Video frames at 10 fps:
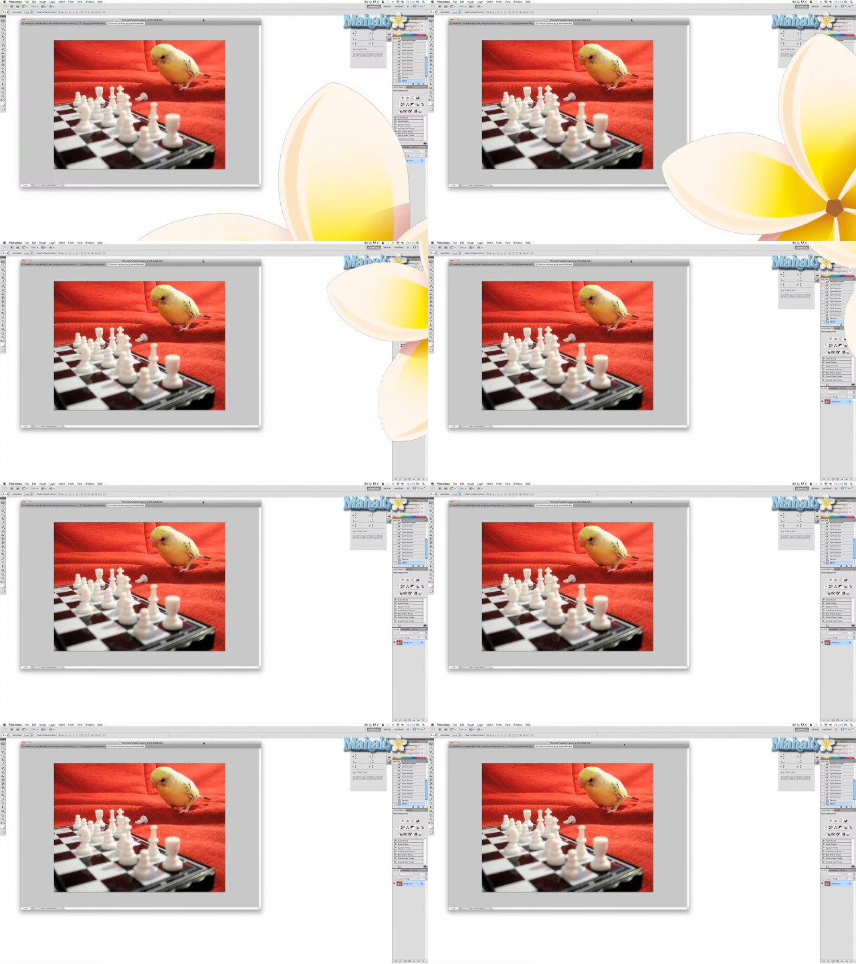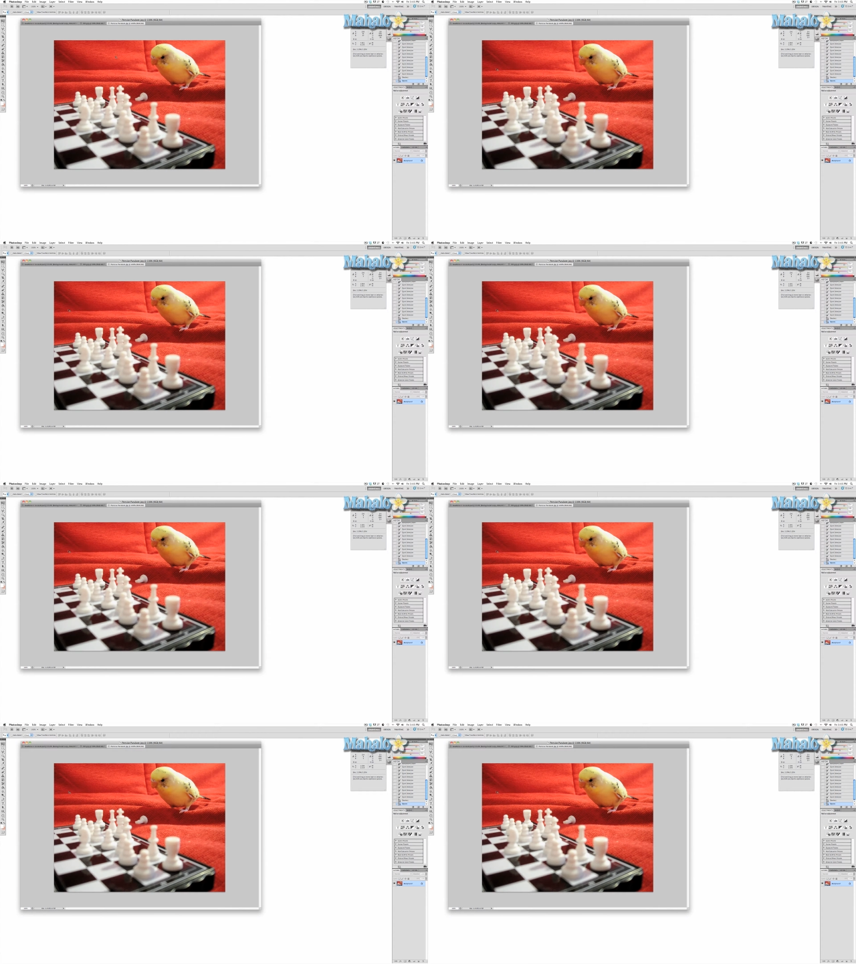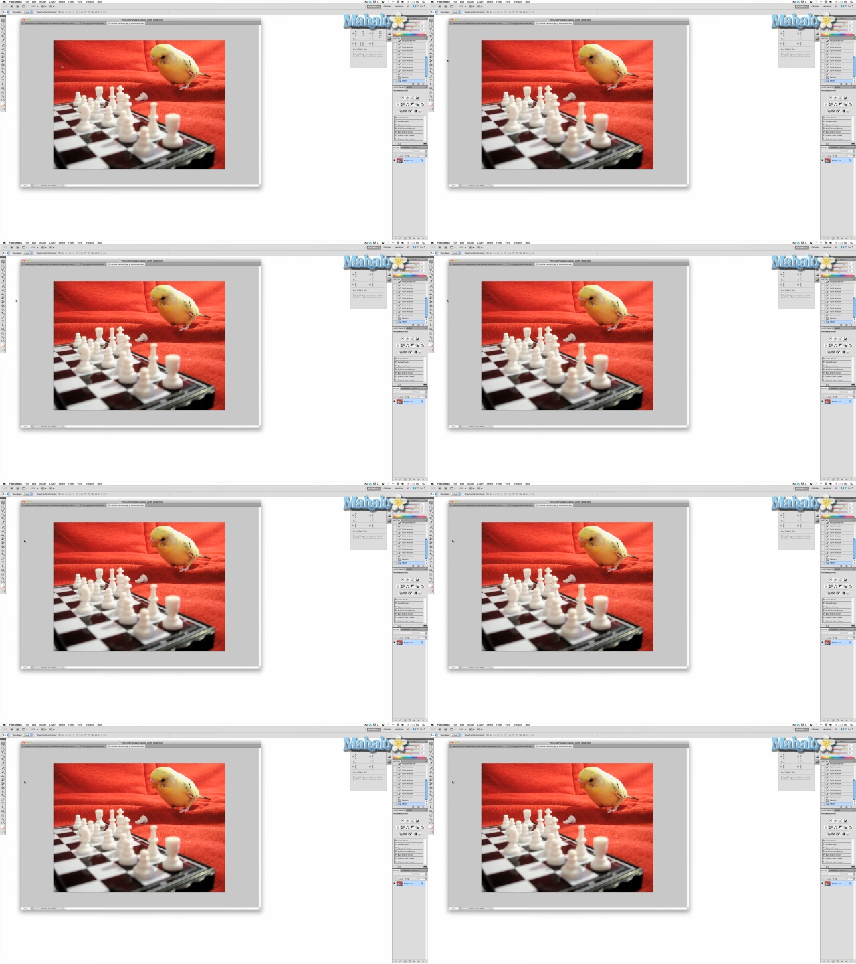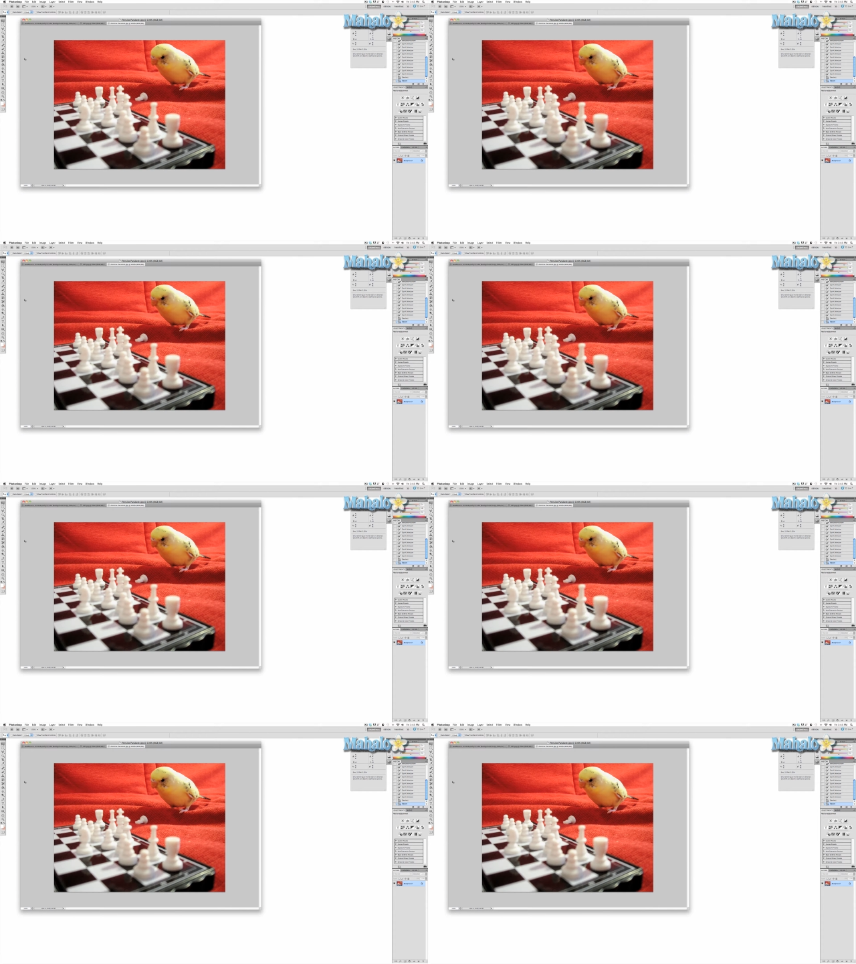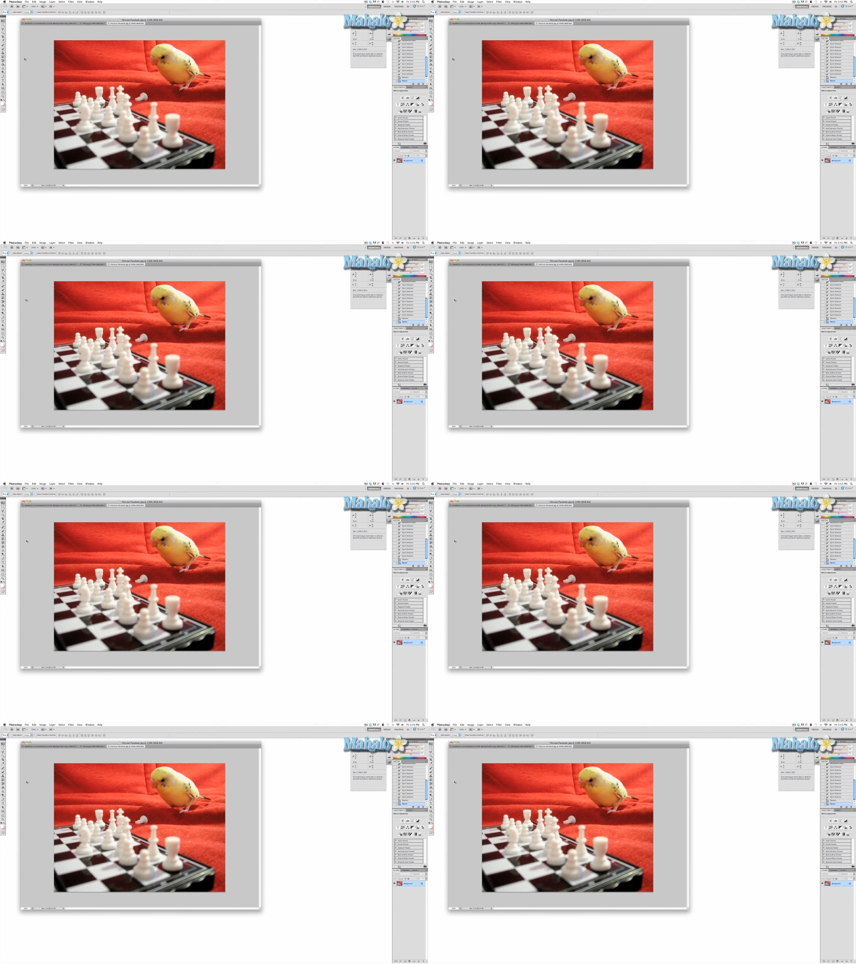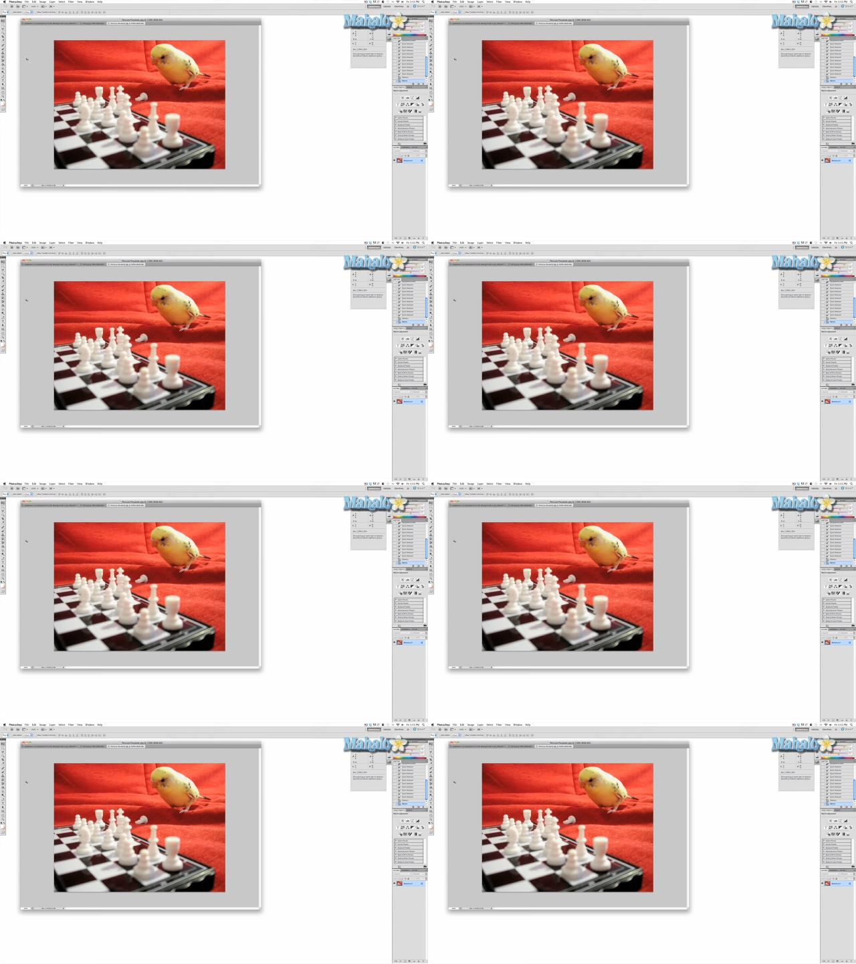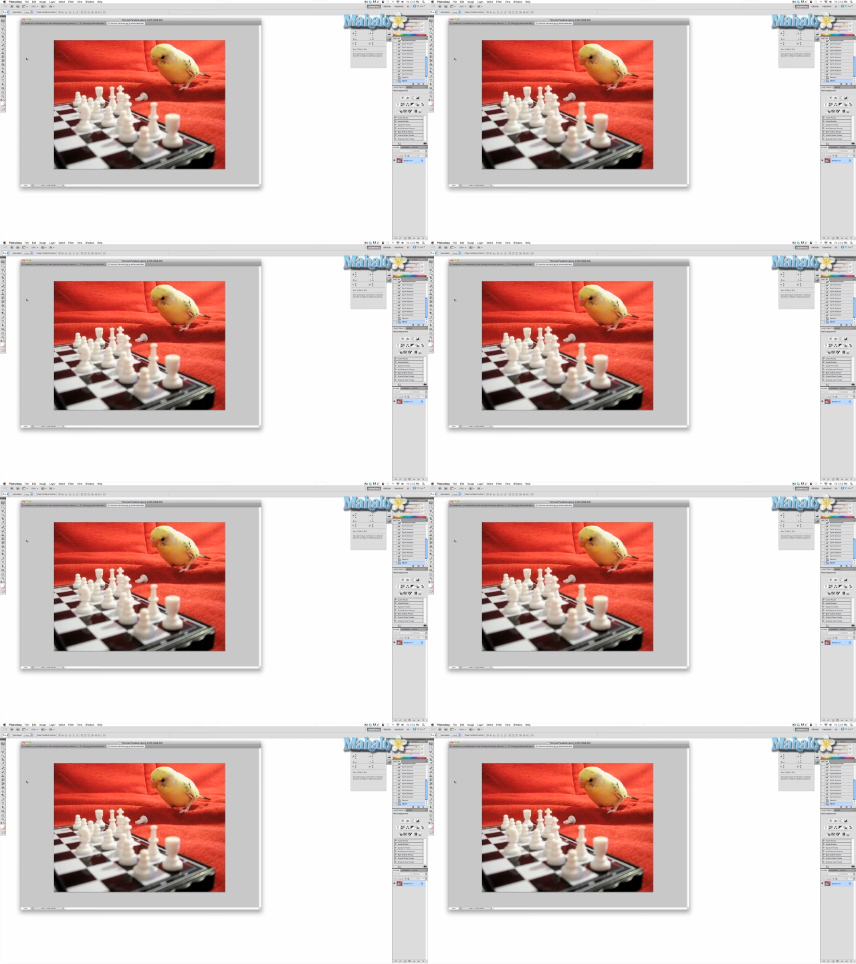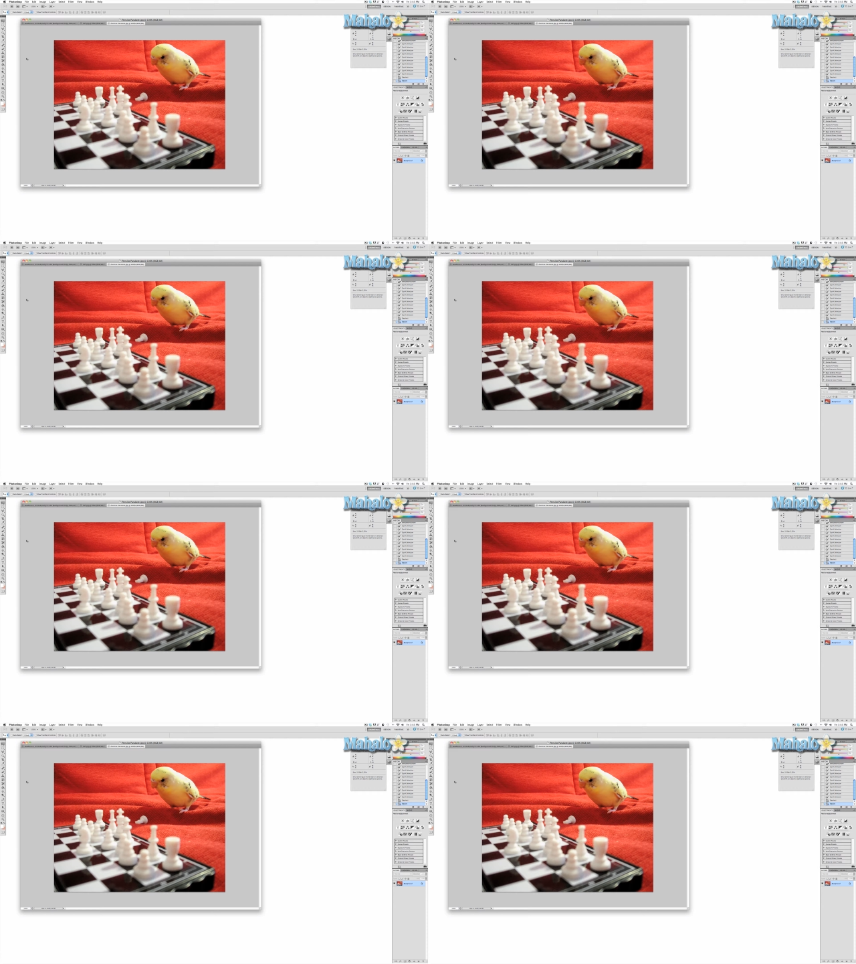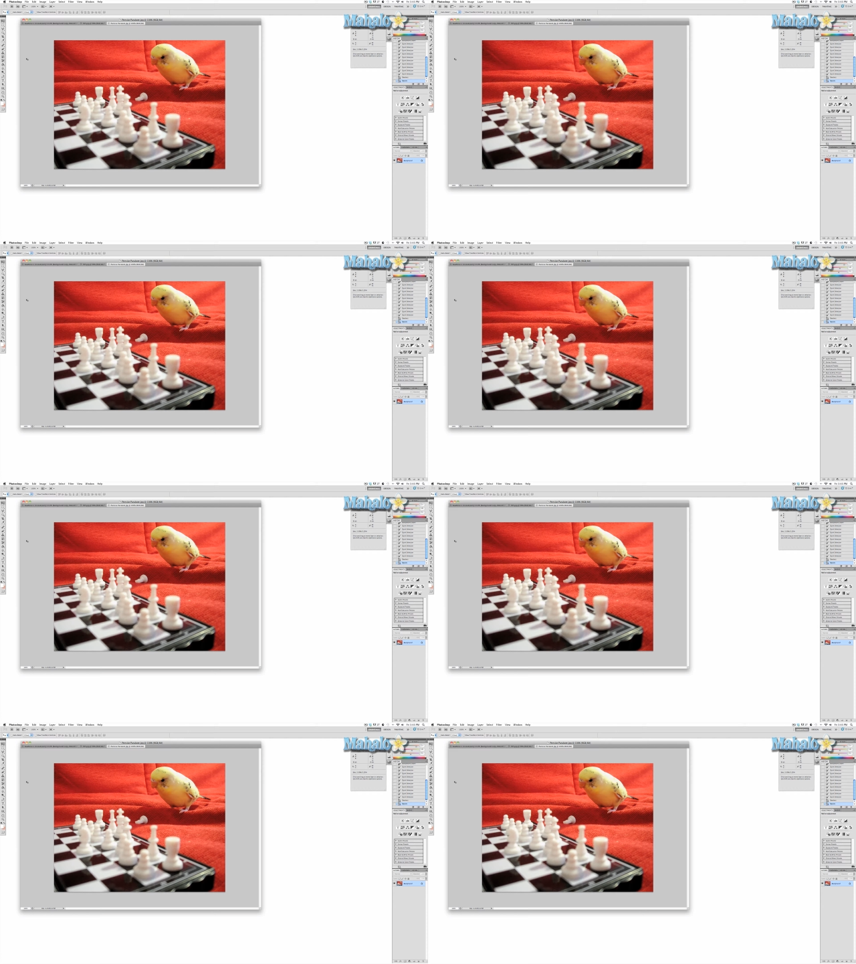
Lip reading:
No face is visible, so there are no lips to read.